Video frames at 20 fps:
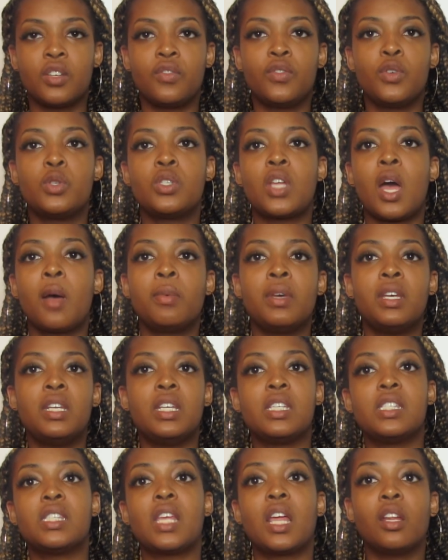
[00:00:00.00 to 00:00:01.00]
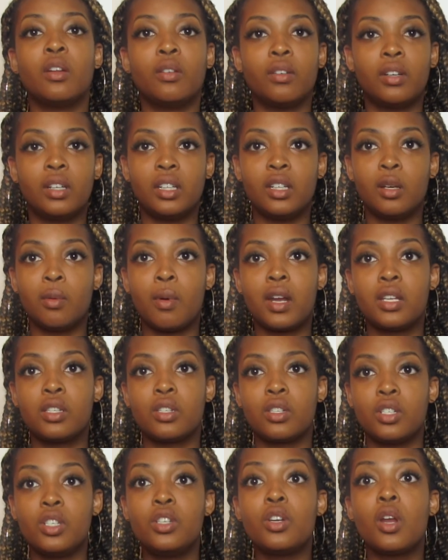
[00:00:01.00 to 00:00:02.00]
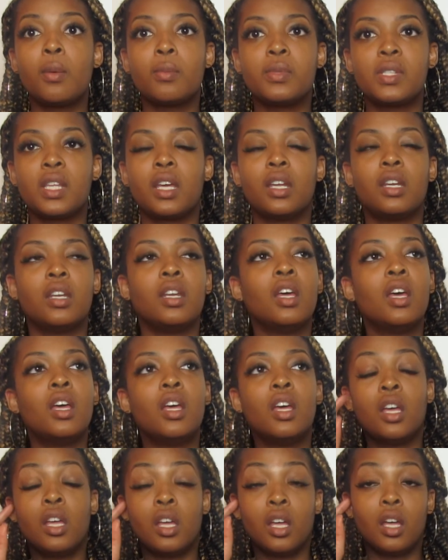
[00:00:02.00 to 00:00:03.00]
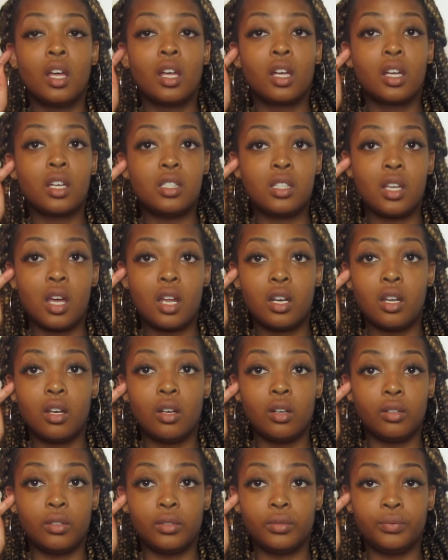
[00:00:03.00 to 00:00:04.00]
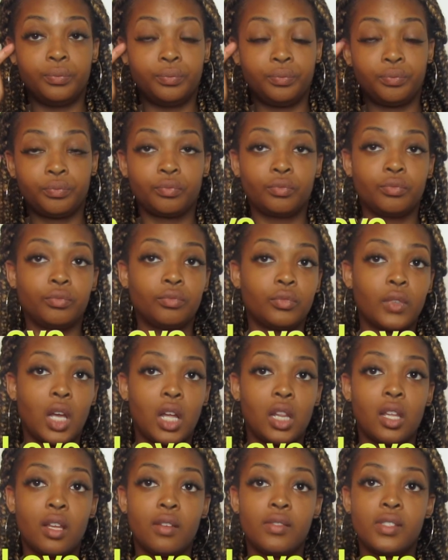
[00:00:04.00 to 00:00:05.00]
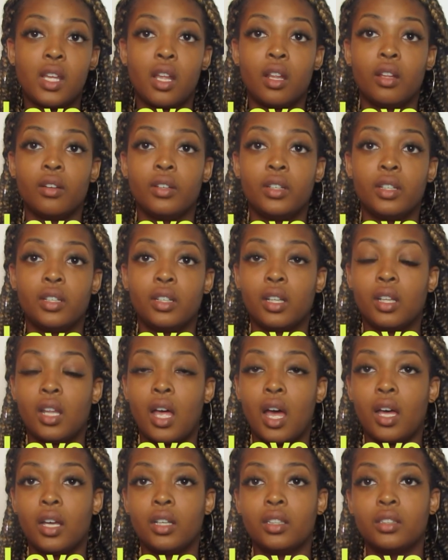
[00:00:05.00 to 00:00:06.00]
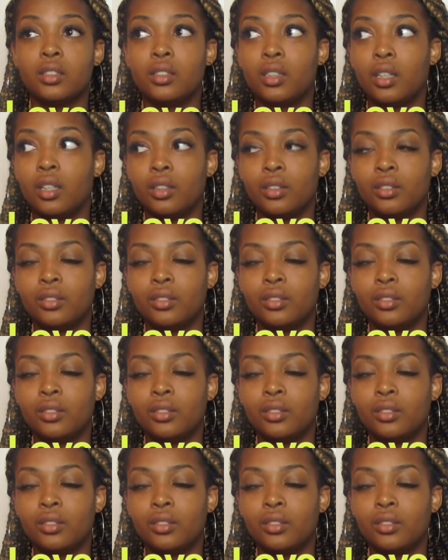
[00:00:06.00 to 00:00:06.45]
If you stop eating celery, your body's gonna, you know what I'm saying? Cause y'all know I love celery a lot, so.